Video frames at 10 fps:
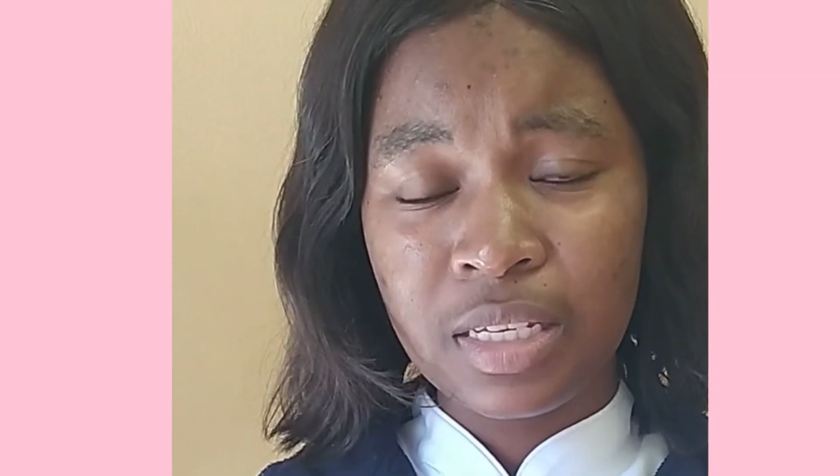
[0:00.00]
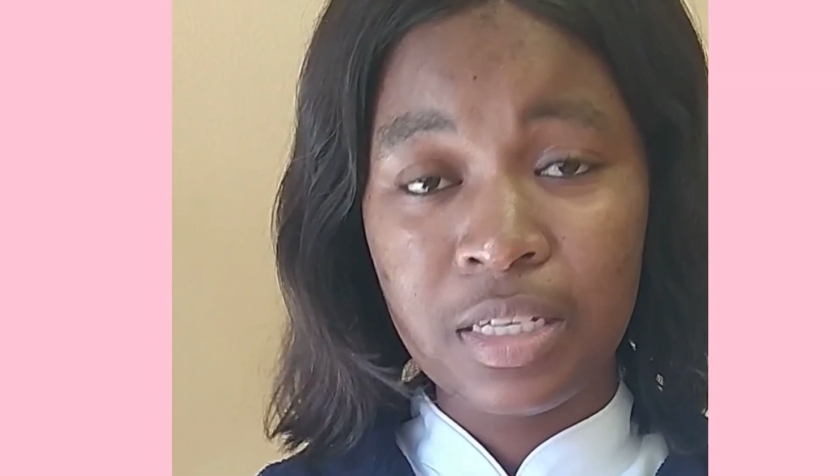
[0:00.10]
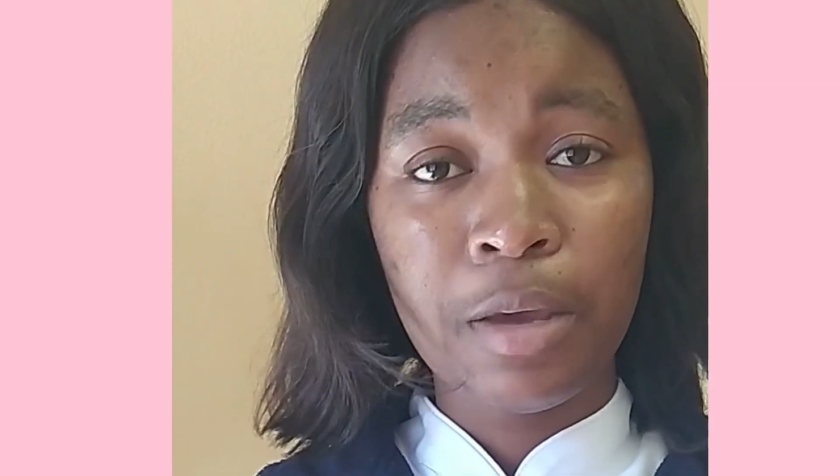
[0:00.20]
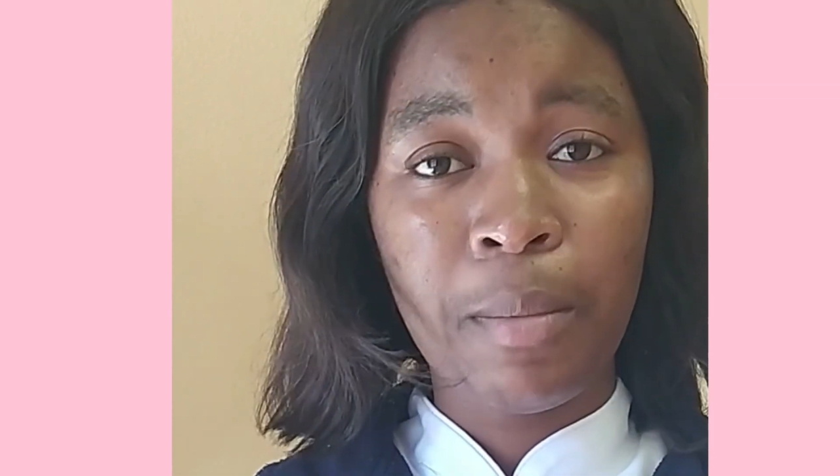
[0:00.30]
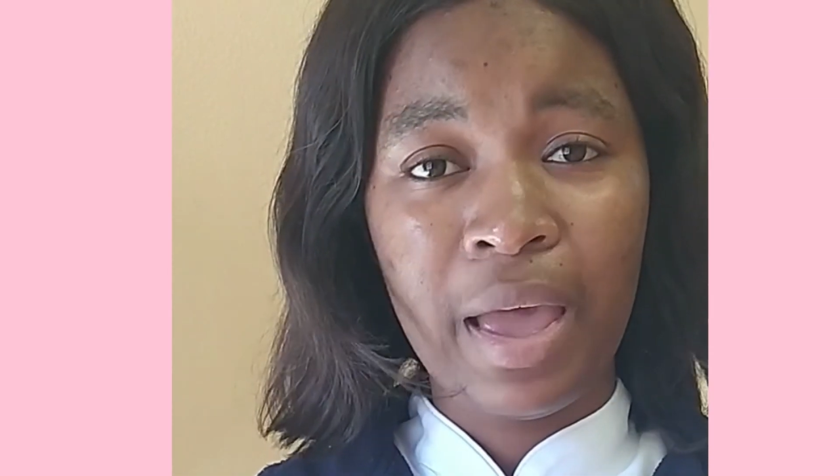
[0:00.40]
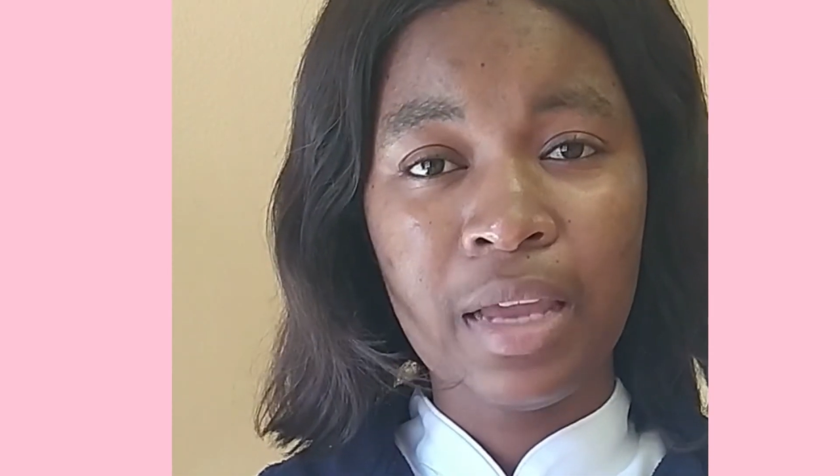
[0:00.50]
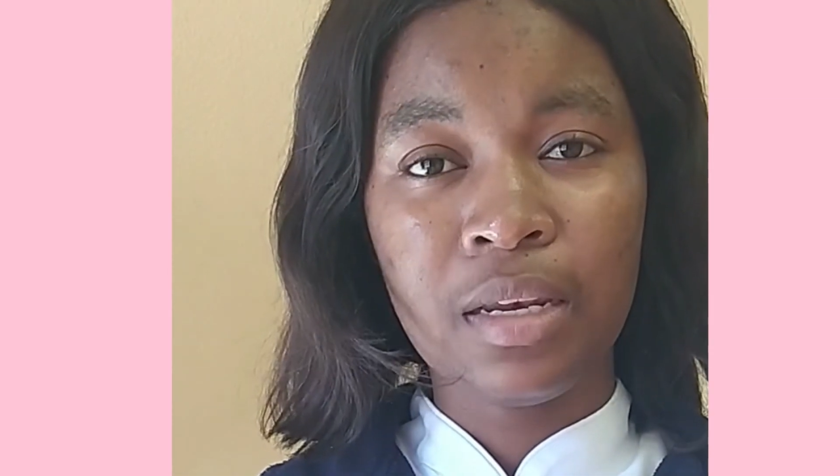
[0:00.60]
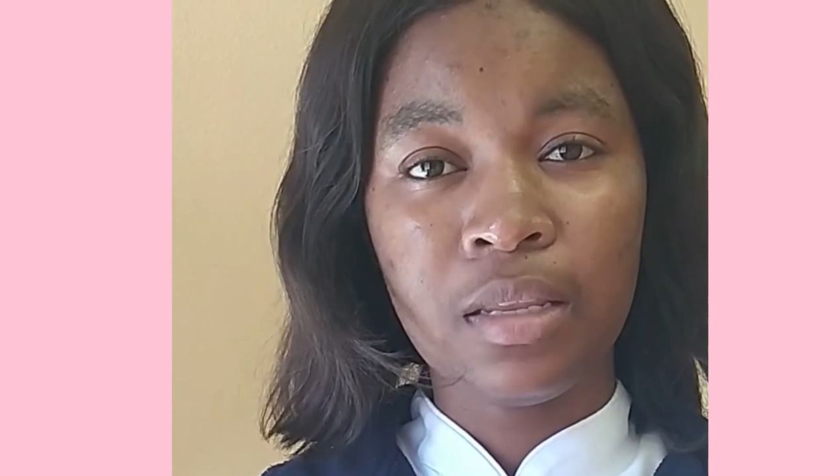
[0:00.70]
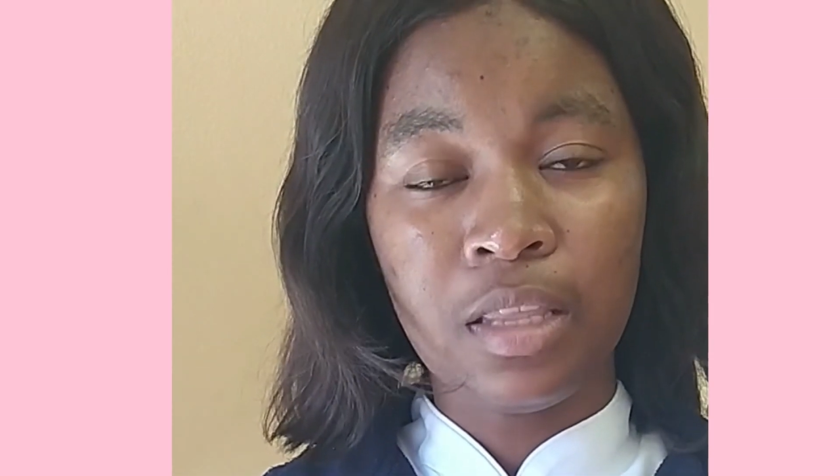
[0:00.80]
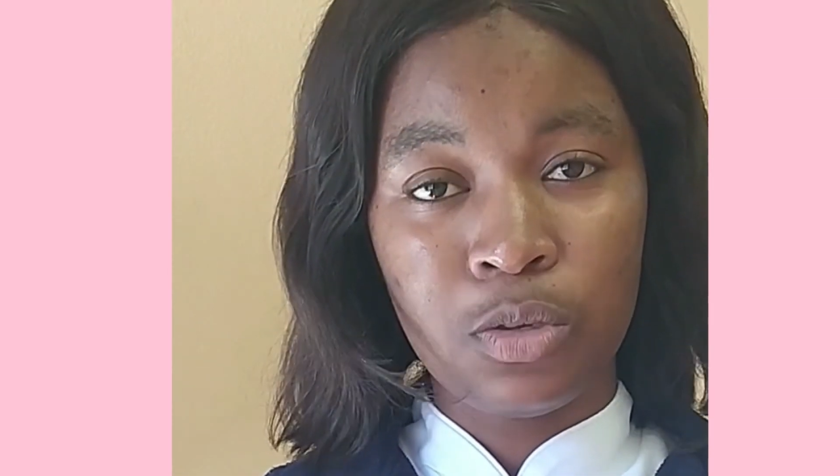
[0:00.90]

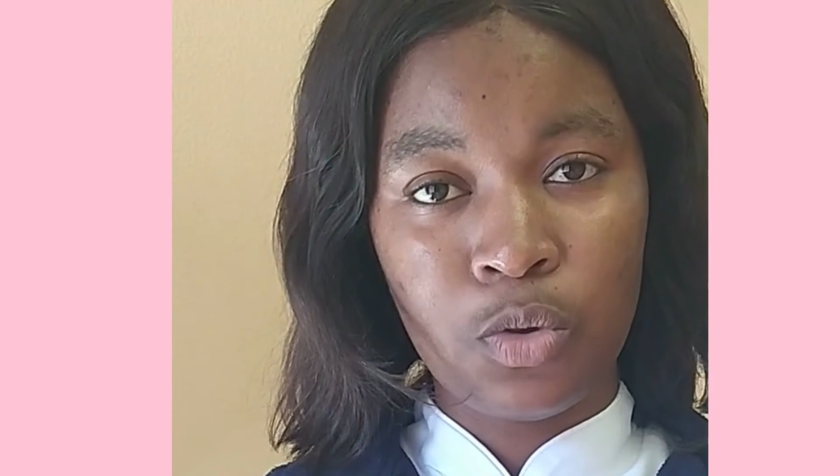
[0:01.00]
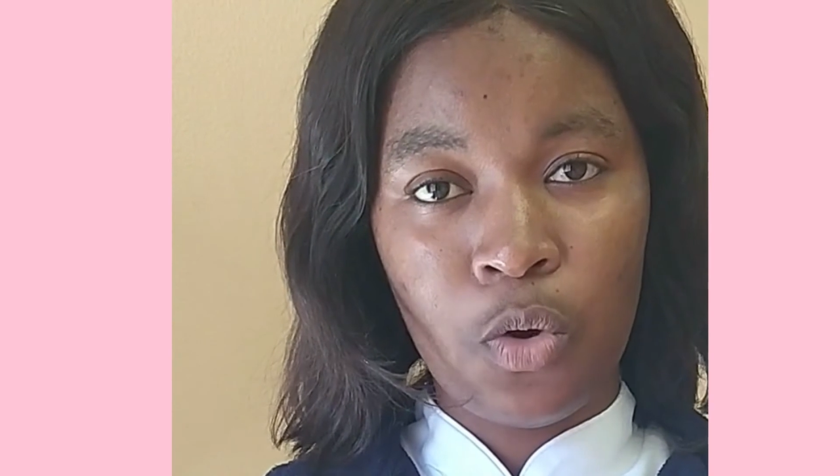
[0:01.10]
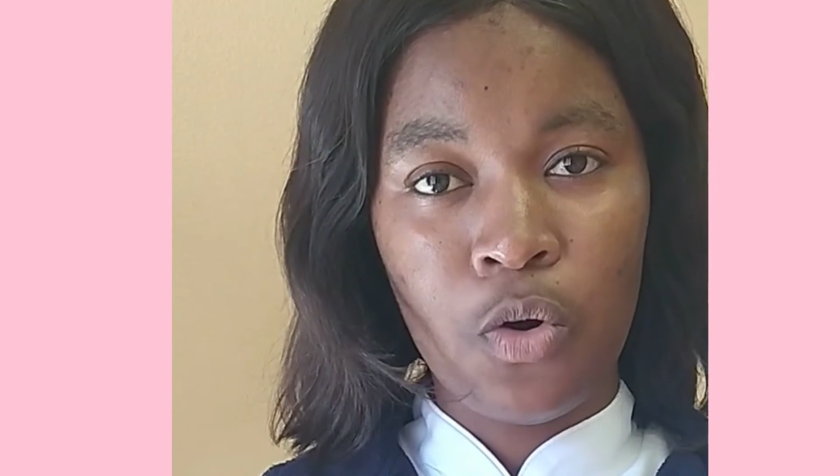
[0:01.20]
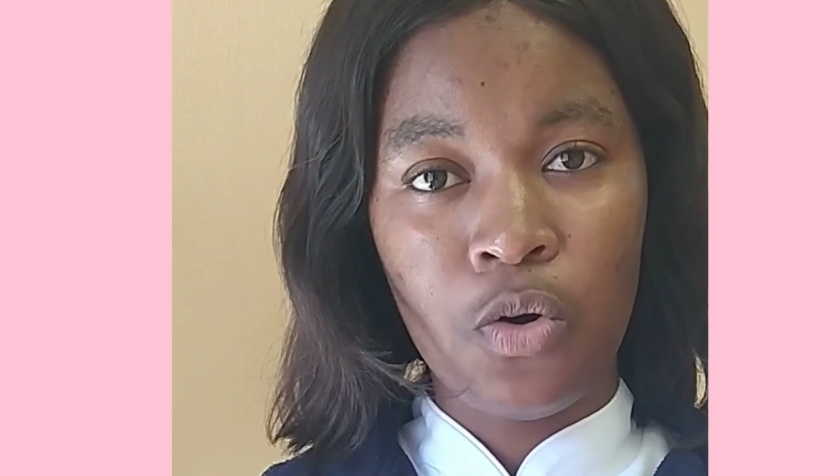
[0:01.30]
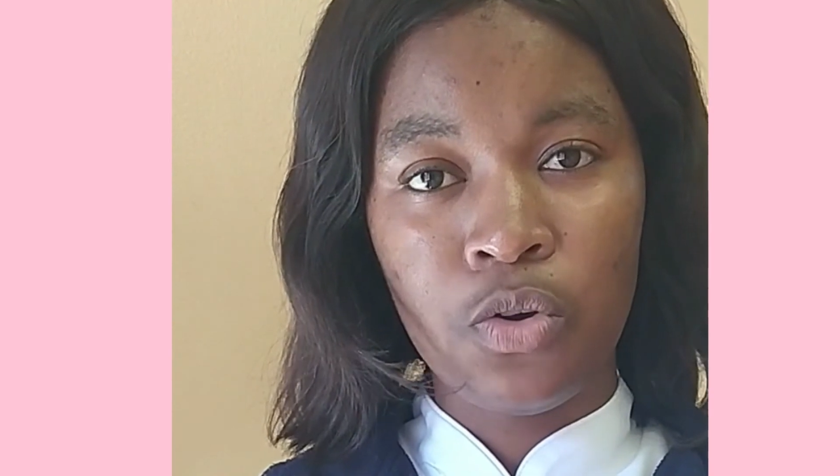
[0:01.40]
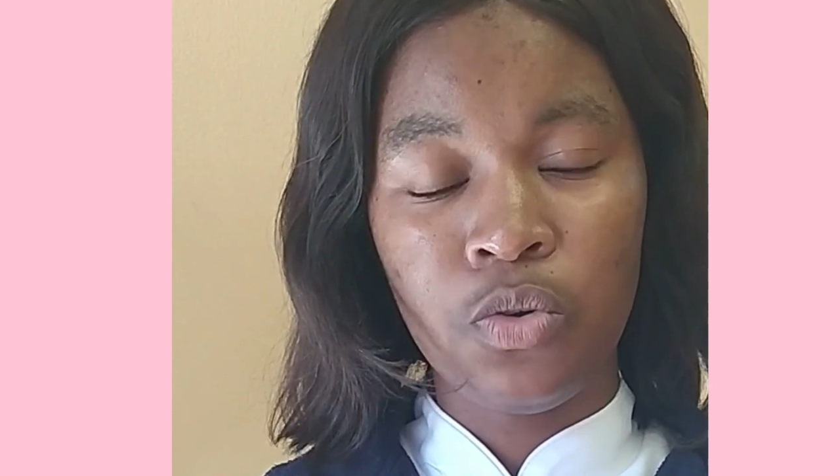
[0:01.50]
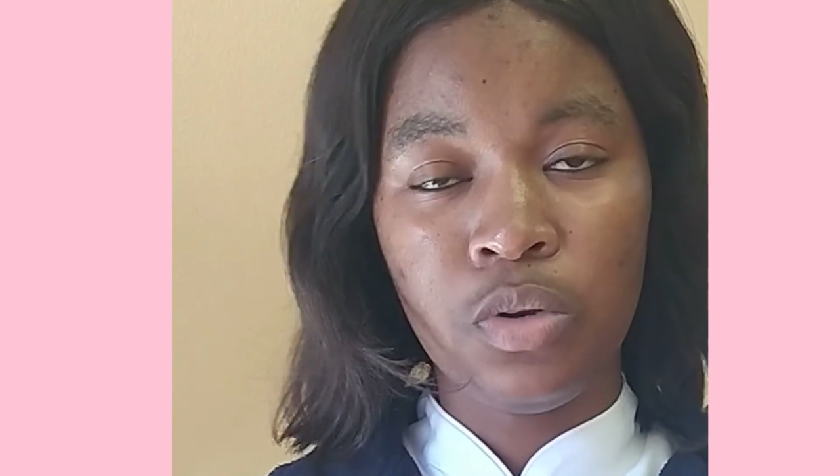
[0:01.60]
determine the score,